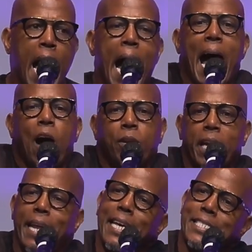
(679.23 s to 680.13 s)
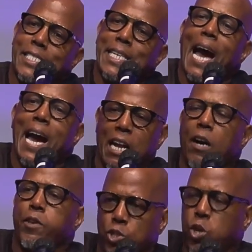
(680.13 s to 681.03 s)
I'll get inside
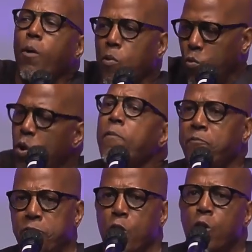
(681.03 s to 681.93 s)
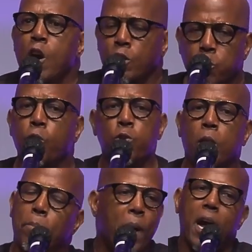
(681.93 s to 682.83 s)
of the trouble with you so you
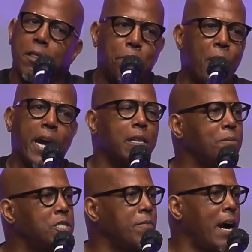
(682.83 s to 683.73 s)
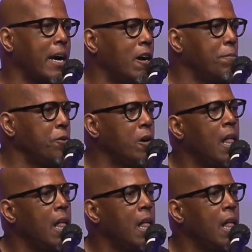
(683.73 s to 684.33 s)
can bear the pain. Let me see if I can help you.